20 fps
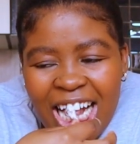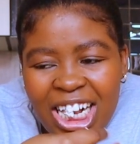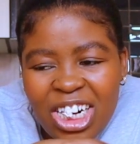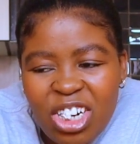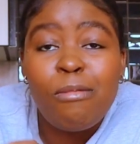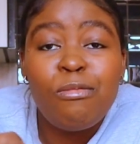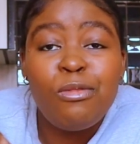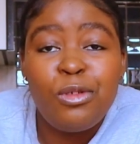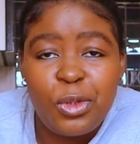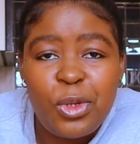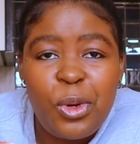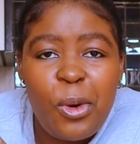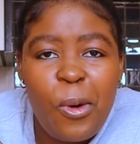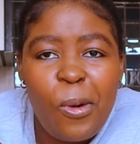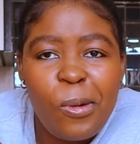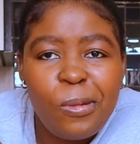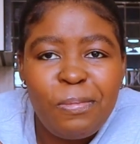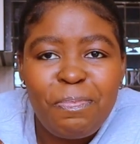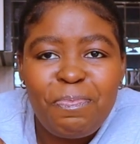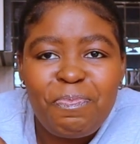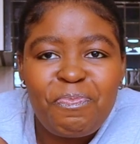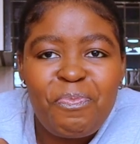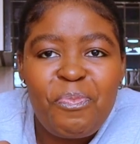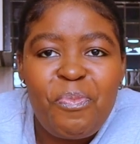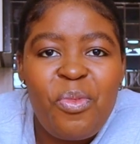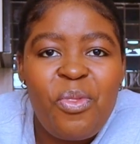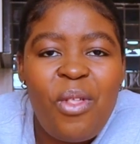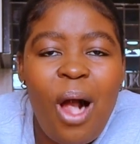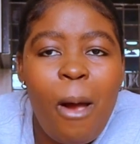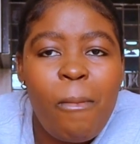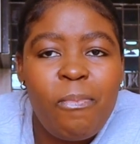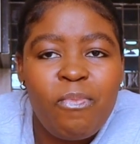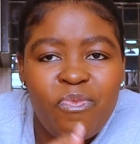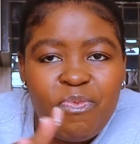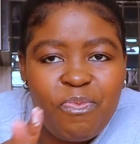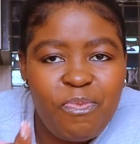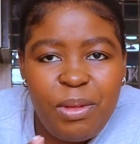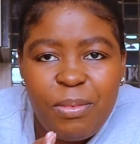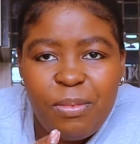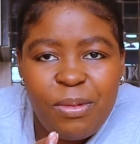I'm so
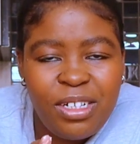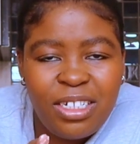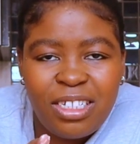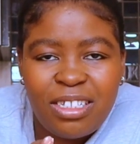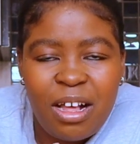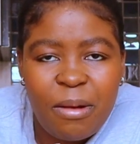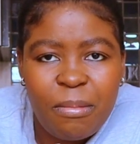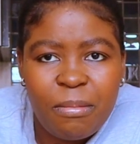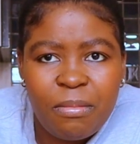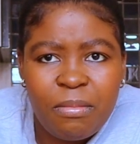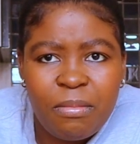people in the